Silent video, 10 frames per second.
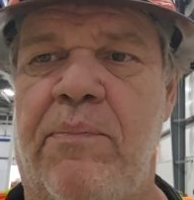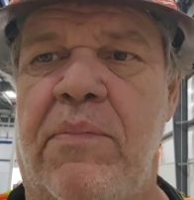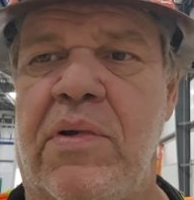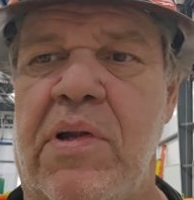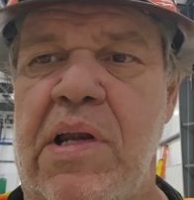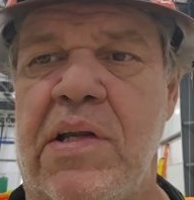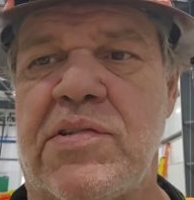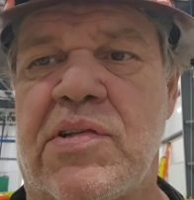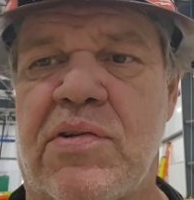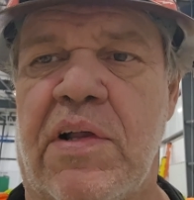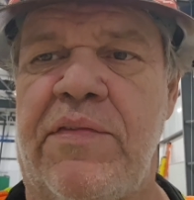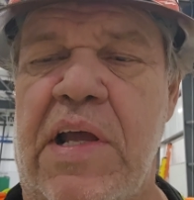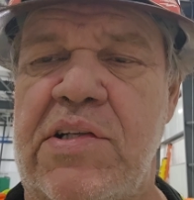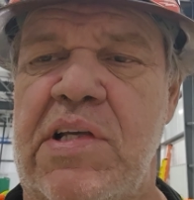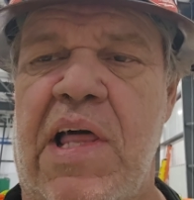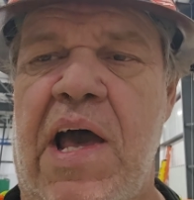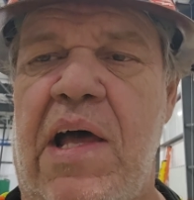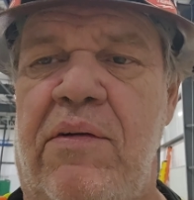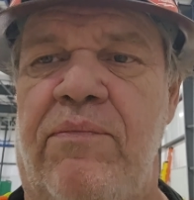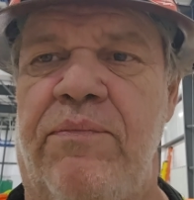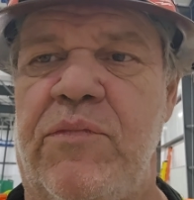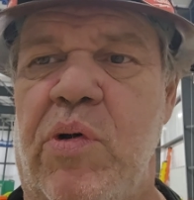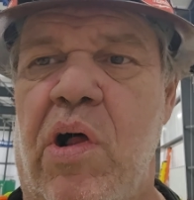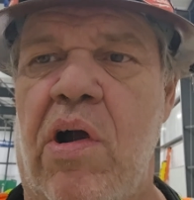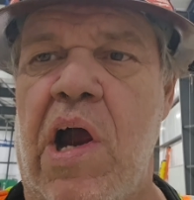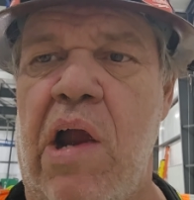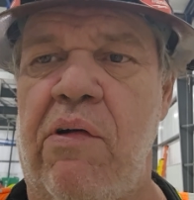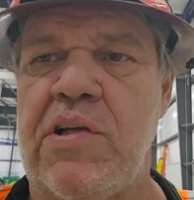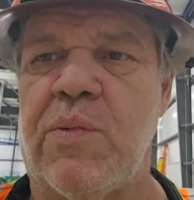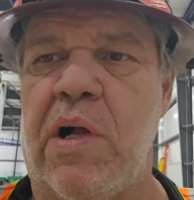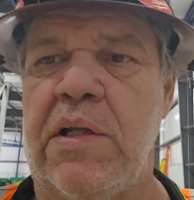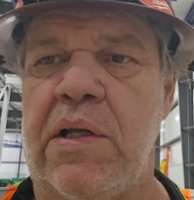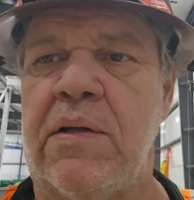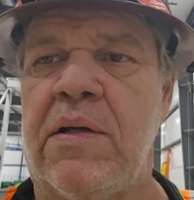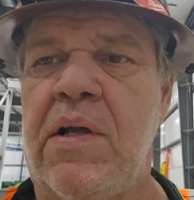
and then the scissor lift next to that, and do all our high reach welding.